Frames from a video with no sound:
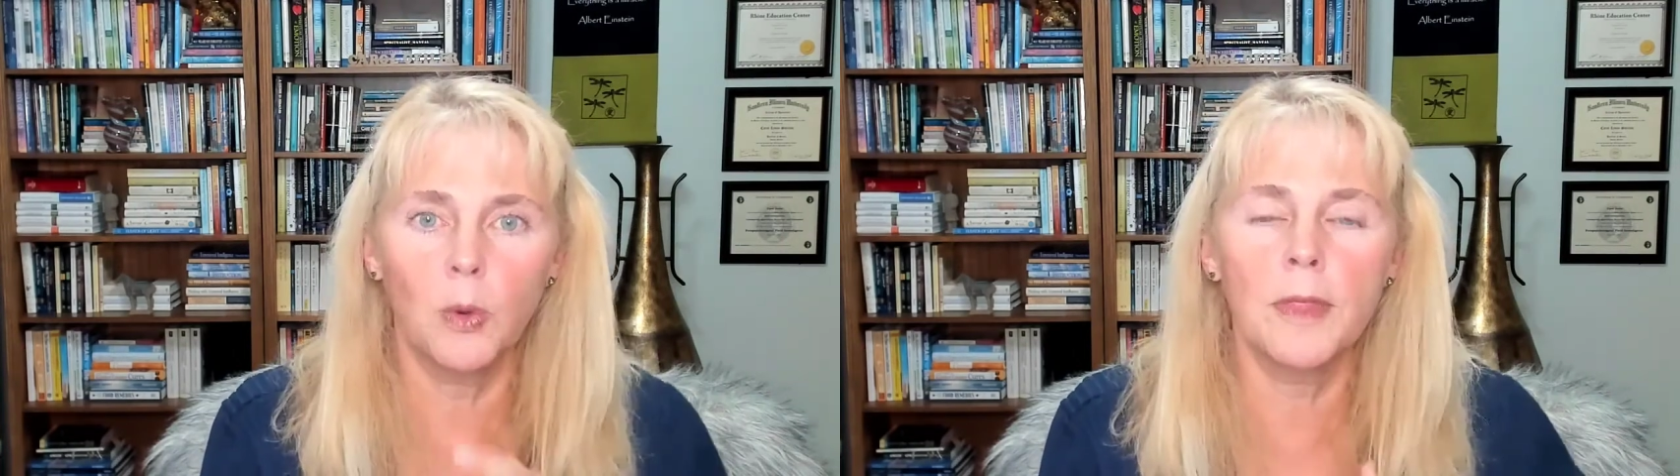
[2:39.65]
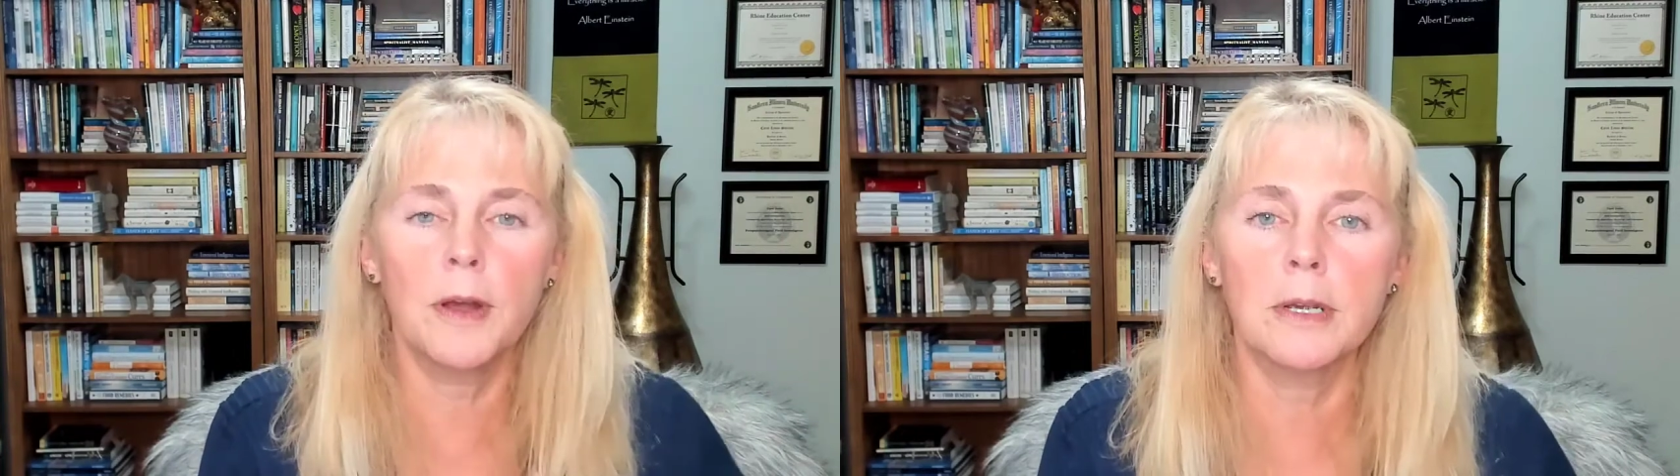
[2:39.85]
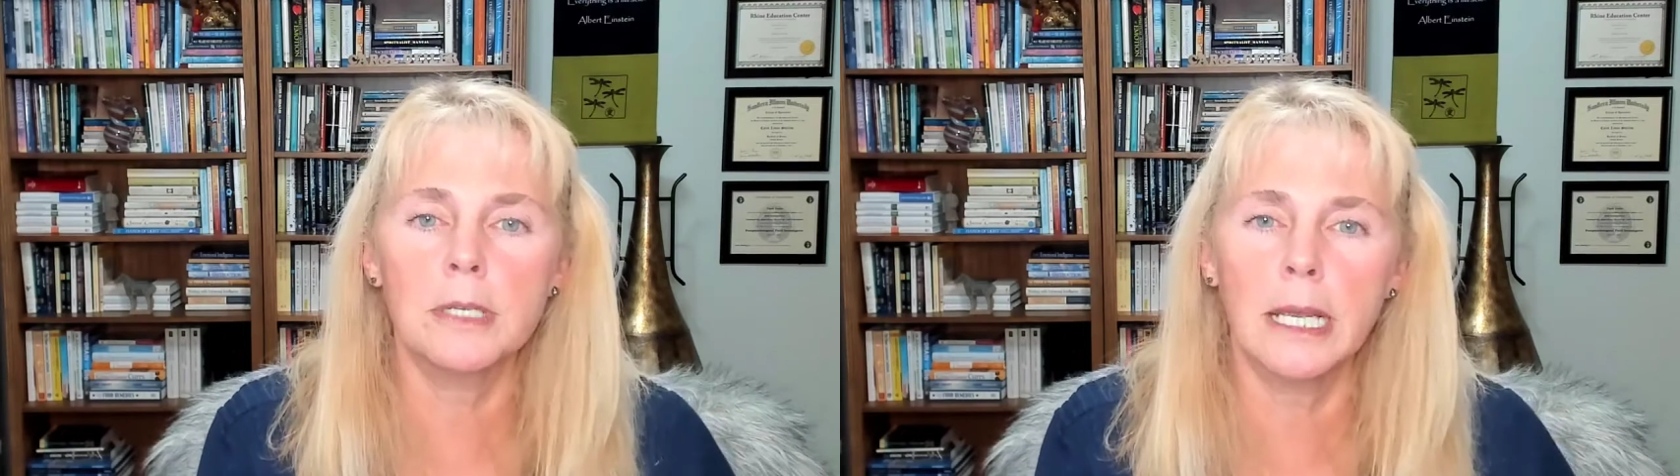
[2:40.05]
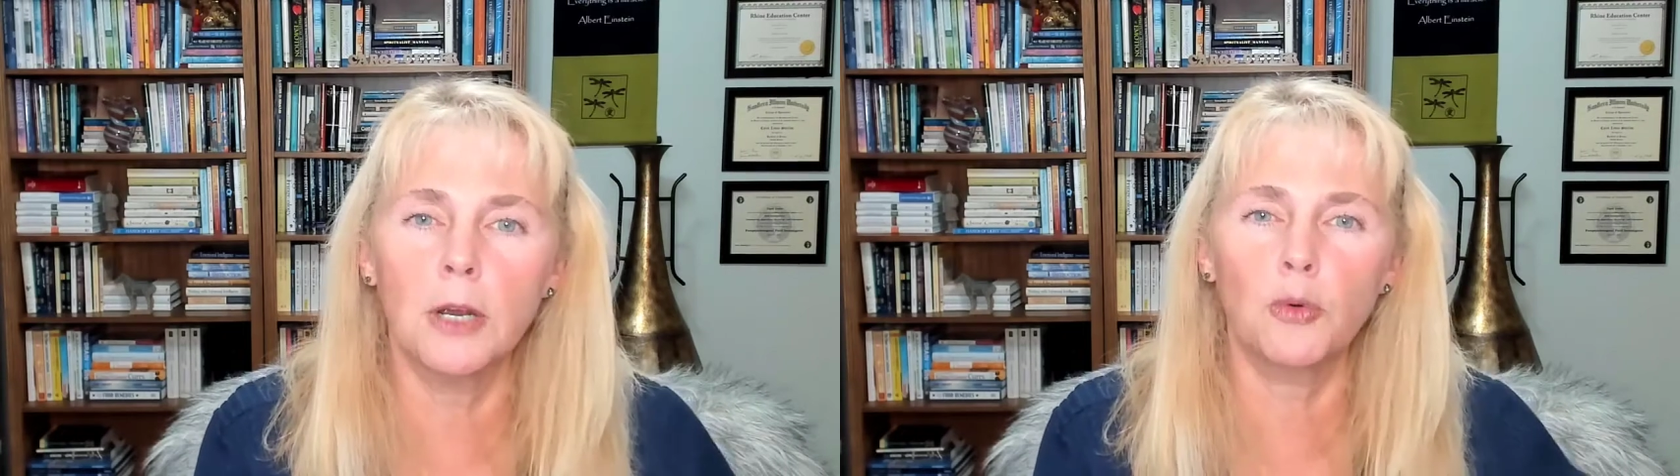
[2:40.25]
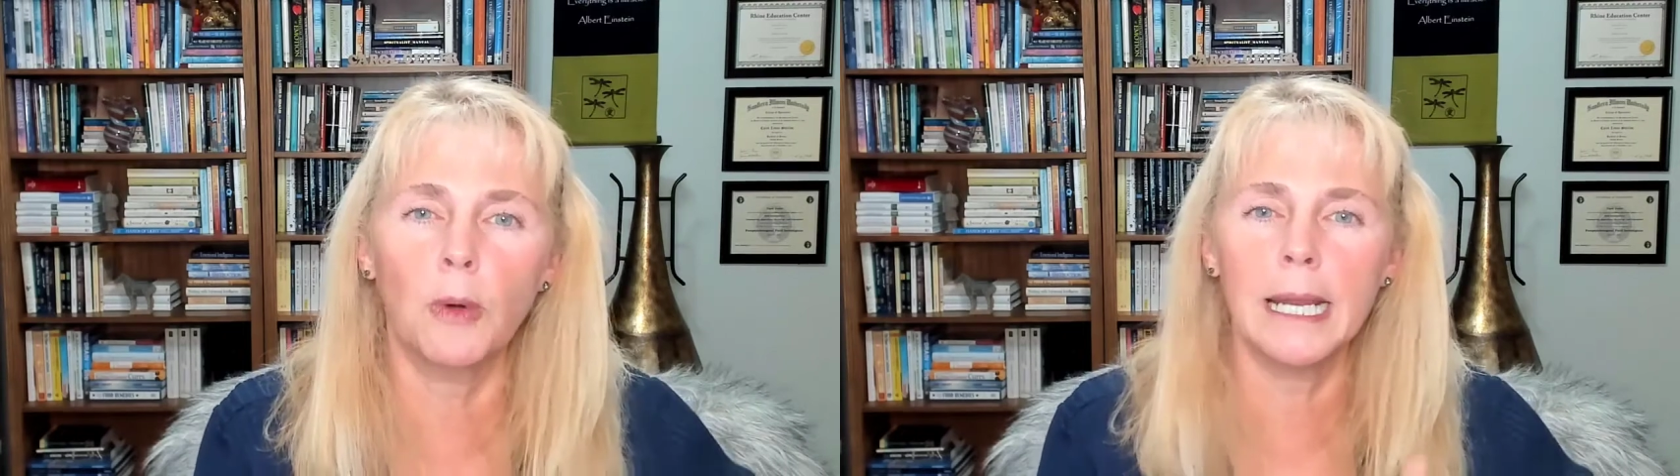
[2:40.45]
when there is a
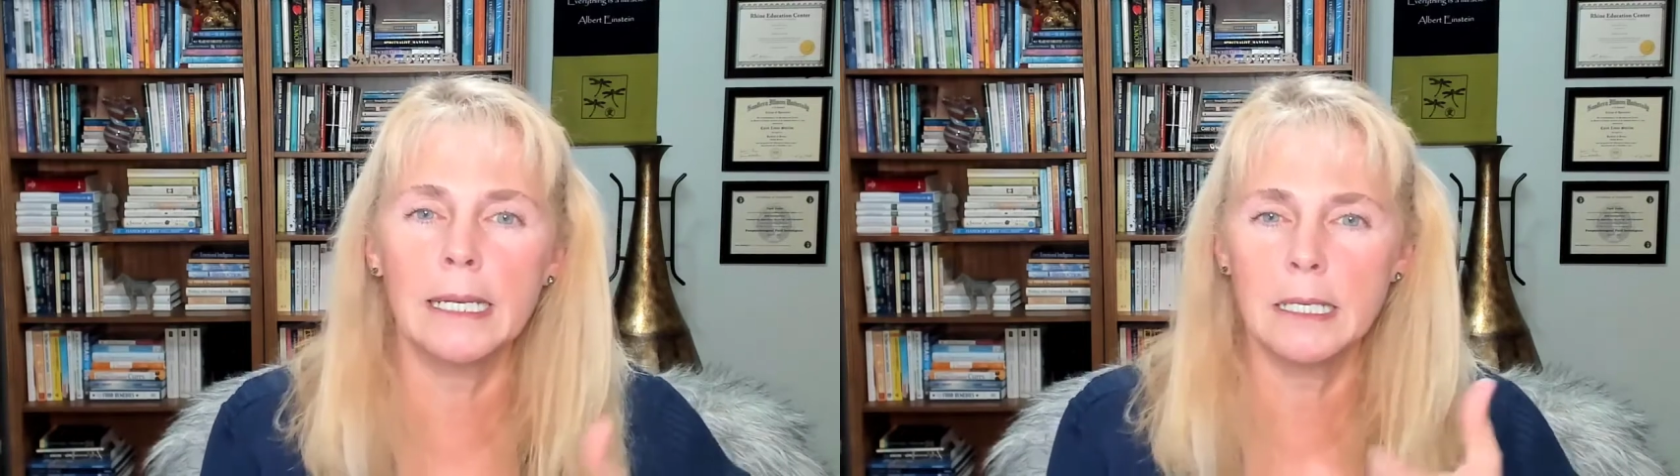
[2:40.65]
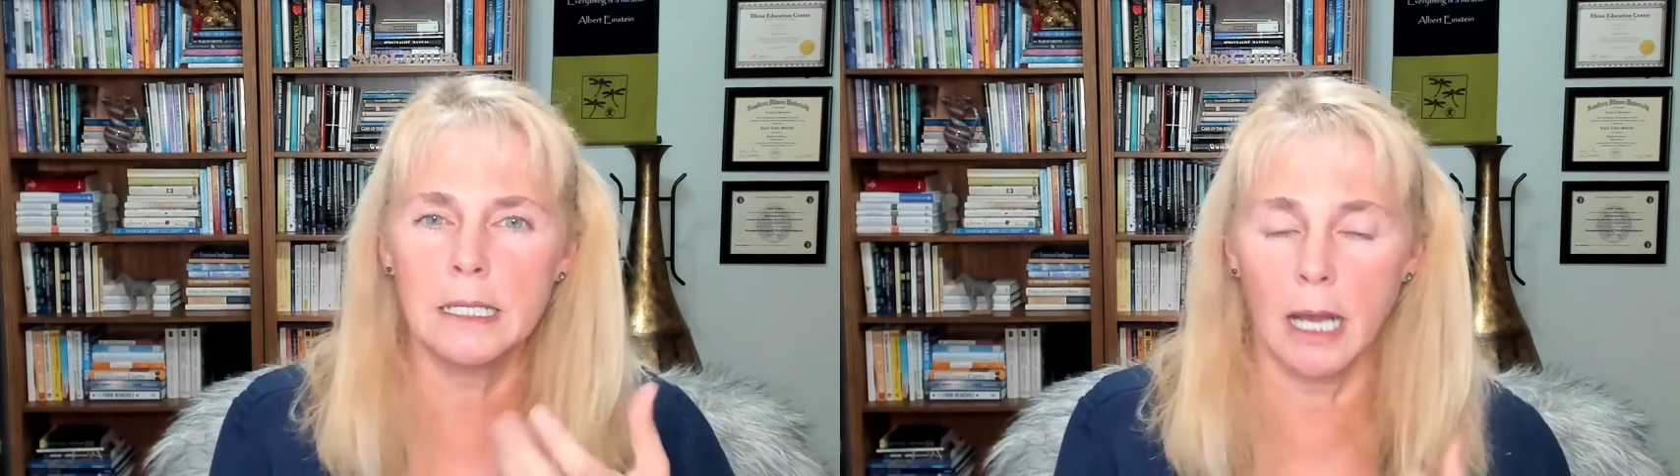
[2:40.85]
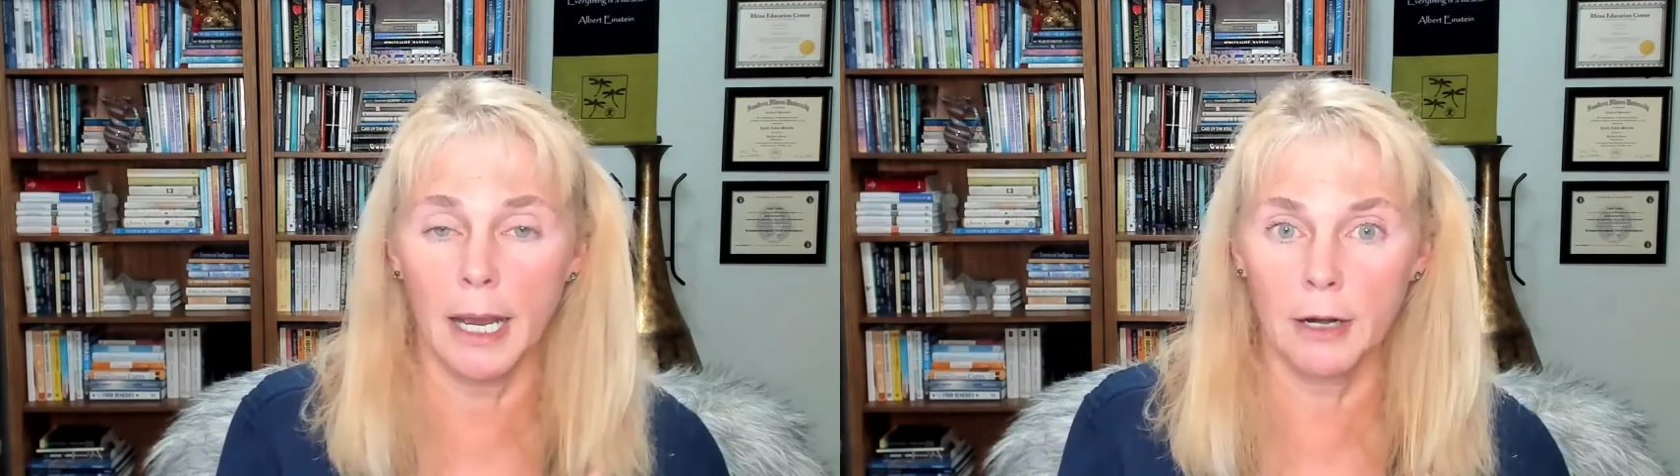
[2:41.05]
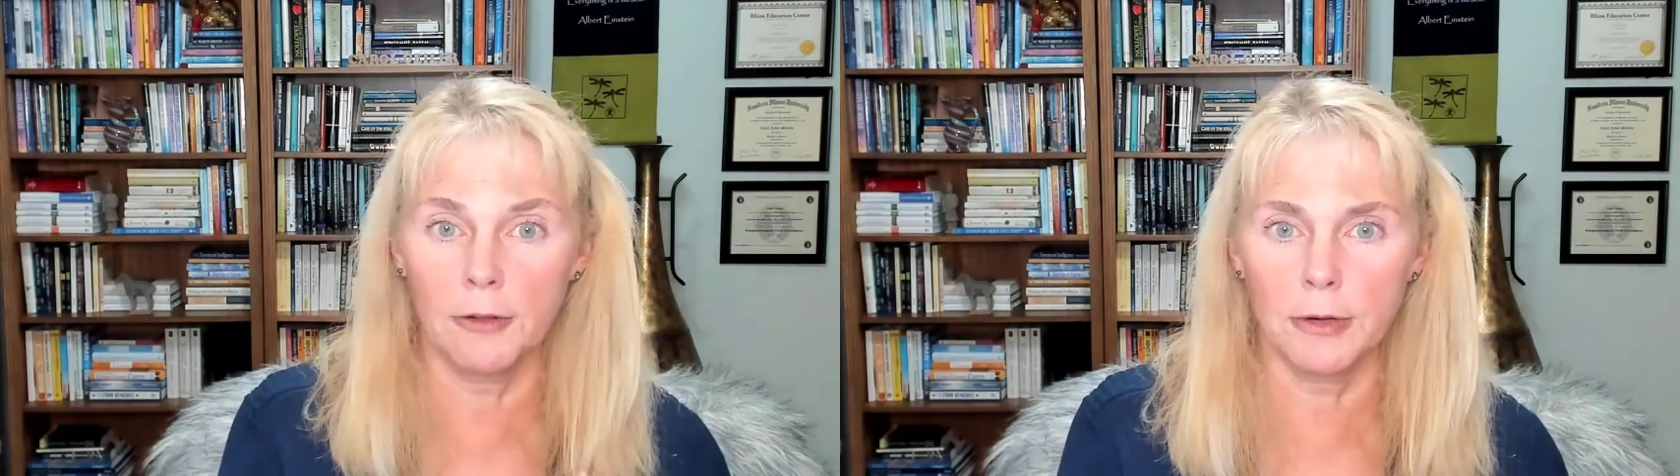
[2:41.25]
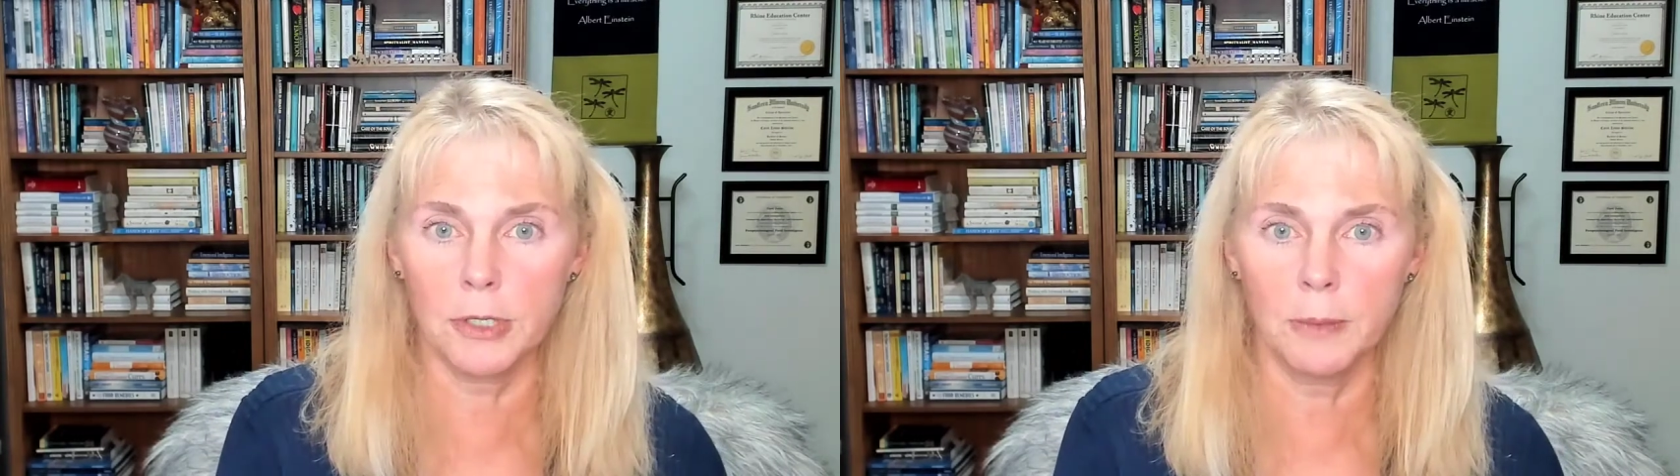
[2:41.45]
great desire
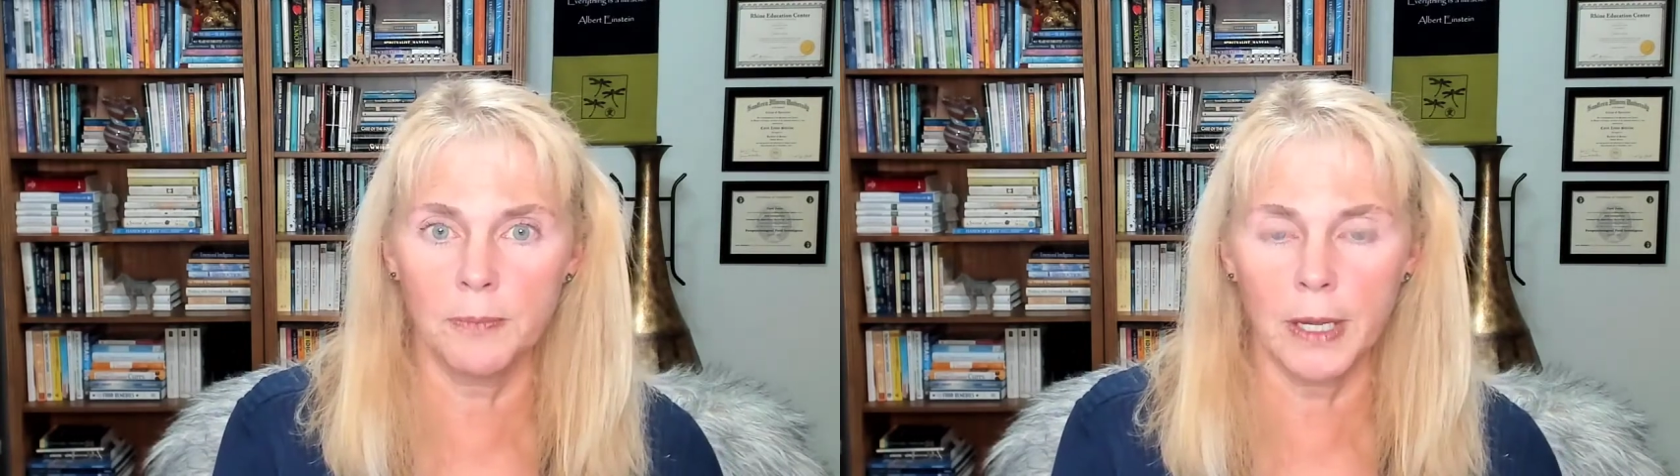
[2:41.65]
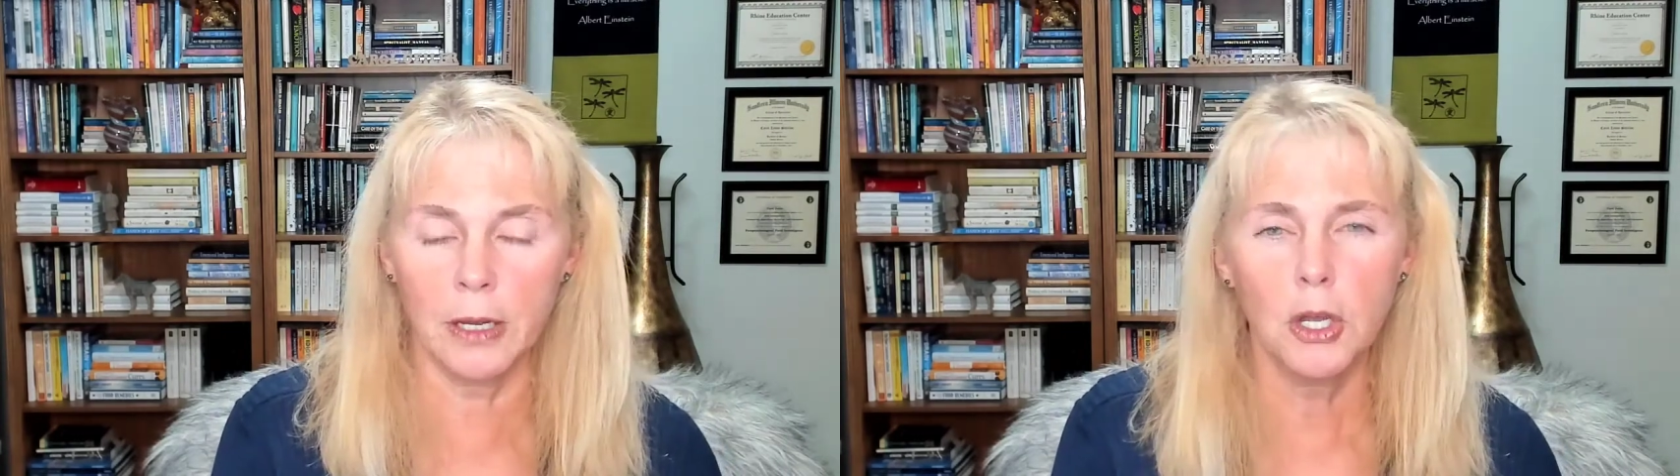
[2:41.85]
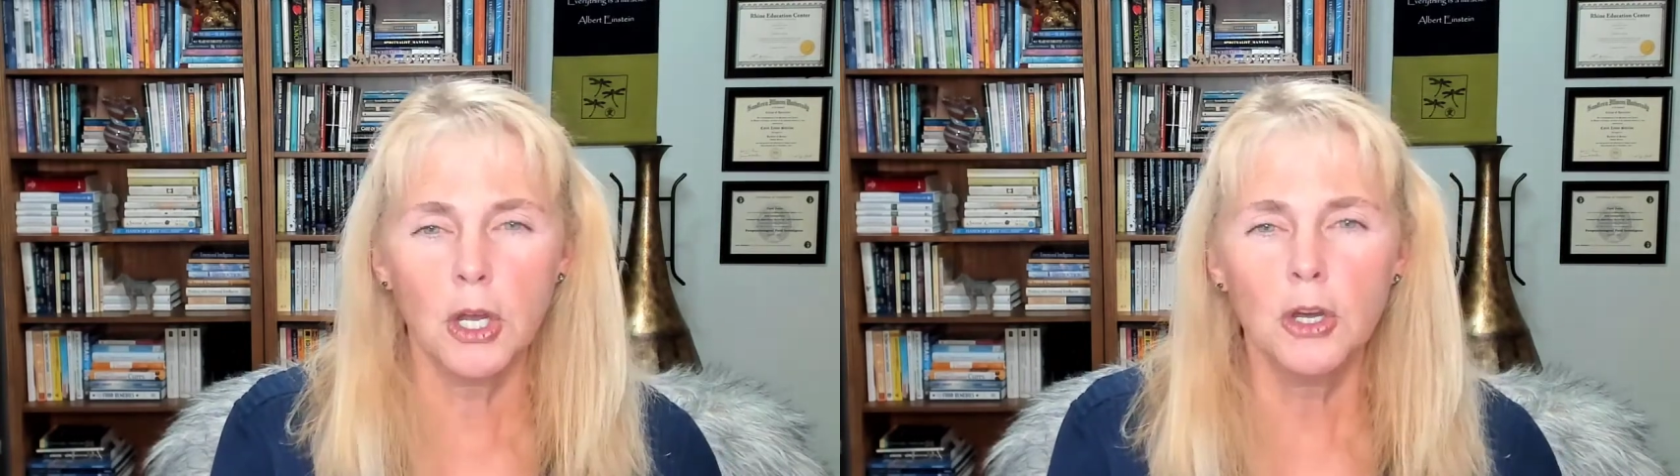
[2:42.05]
for something.